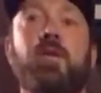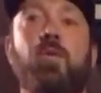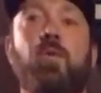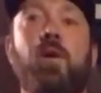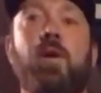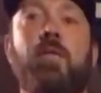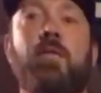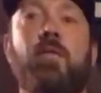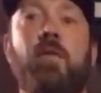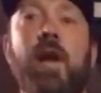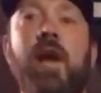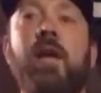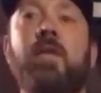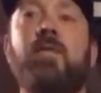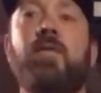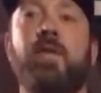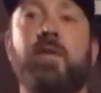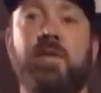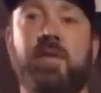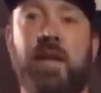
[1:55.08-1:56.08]
to what Fran
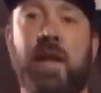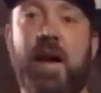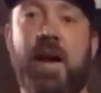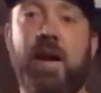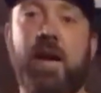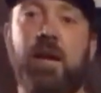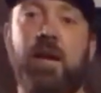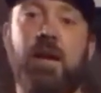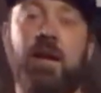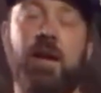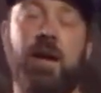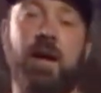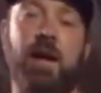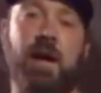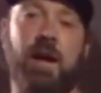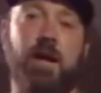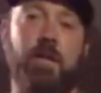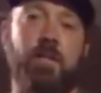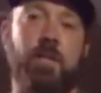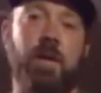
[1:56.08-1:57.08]
feels like.
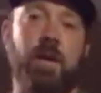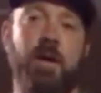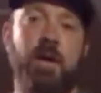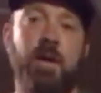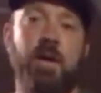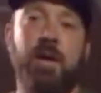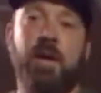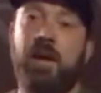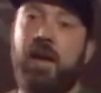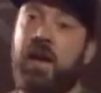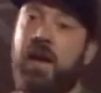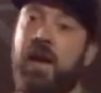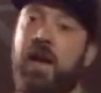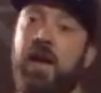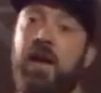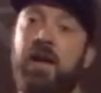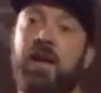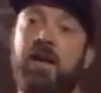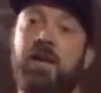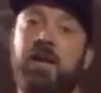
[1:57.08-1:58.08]

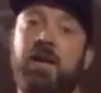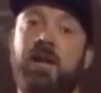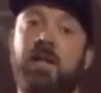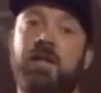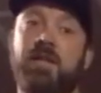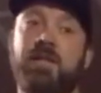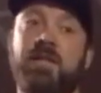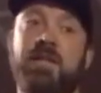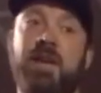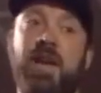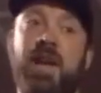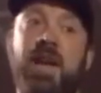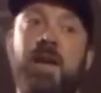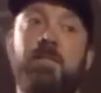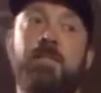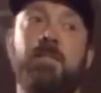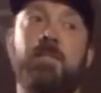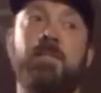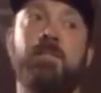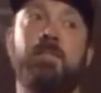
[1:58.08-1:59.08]
And in the
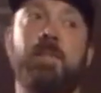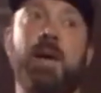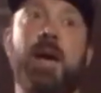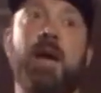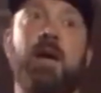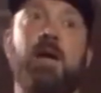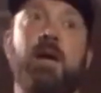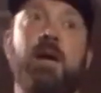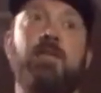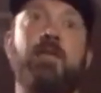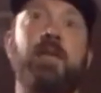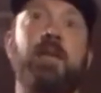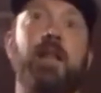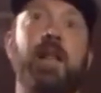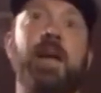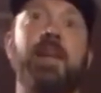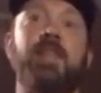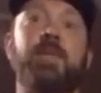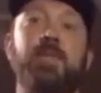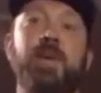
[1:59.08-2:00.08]
same manner, I feel
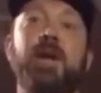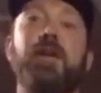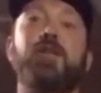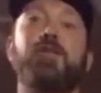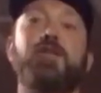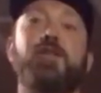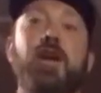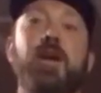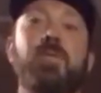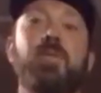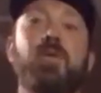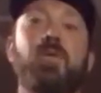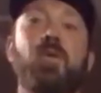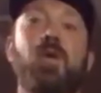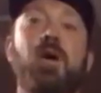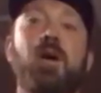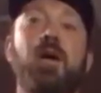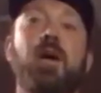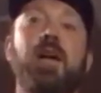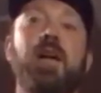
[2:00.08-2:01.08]
like the better shape you
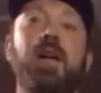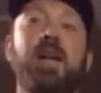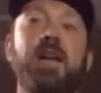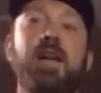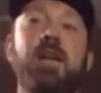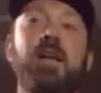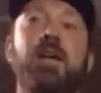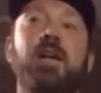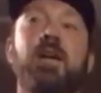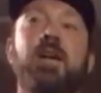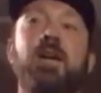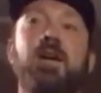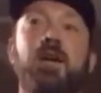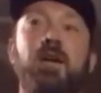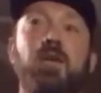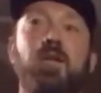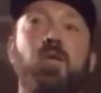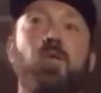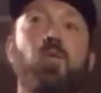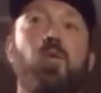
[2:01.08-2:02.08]
are in,
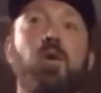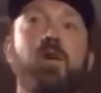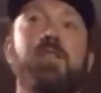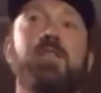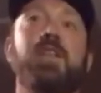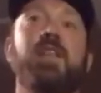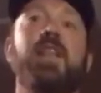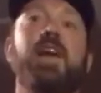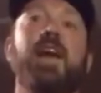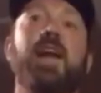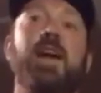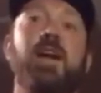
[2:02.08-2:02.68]
the worse that